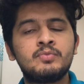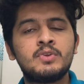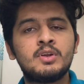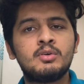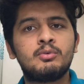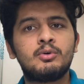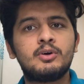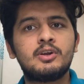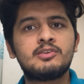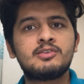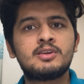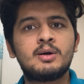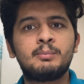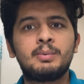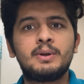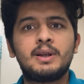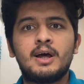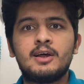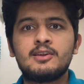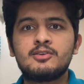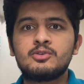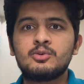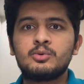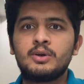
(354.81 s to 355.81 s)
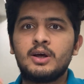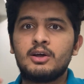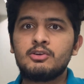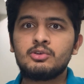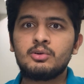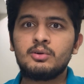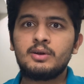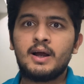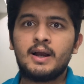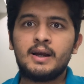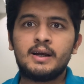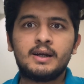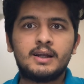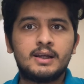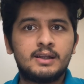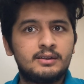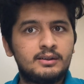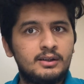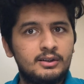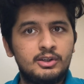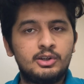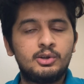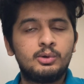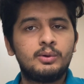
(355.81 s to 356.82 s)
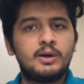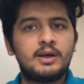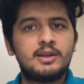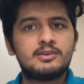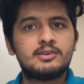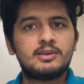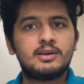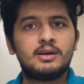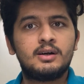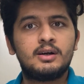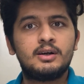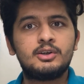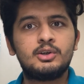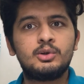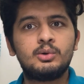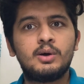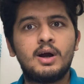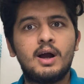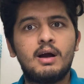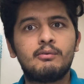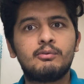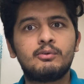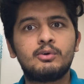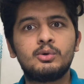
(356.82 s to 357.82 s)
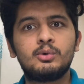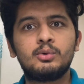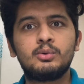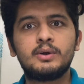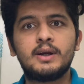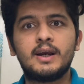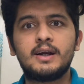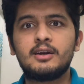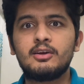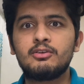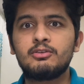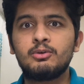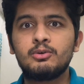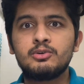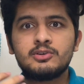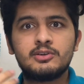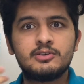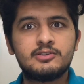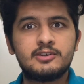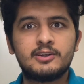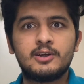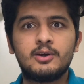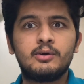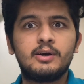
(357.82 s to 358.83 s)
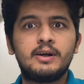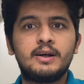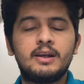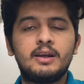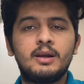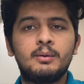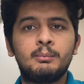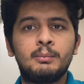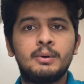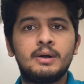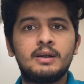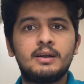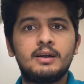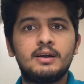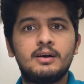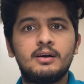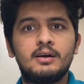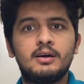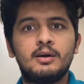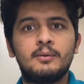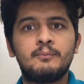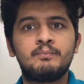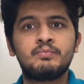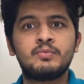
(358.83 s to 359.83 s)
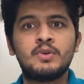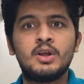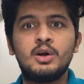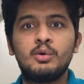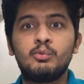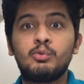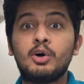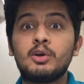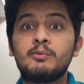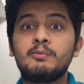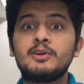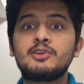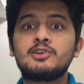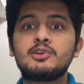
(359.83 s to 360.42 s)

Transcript: For example, as soon as you land in the US, you have to get a social security number for which you